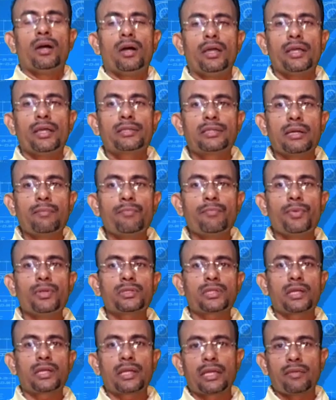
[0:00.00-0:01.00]

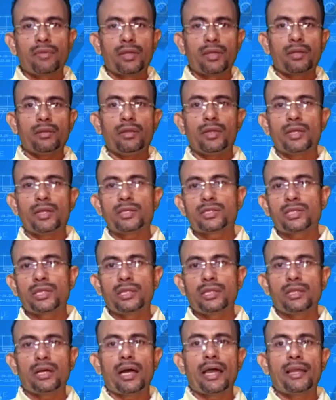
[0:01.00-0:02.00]
Examples are given, you can see
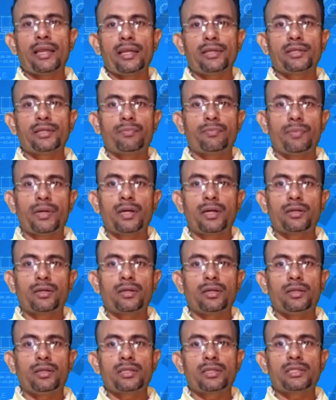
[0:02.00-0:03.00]
in the highlighted part
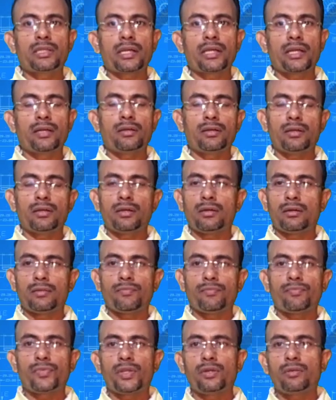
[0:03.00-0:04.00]
in the second
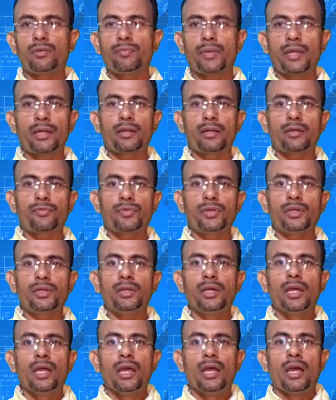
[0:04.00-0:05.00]
paragraph here.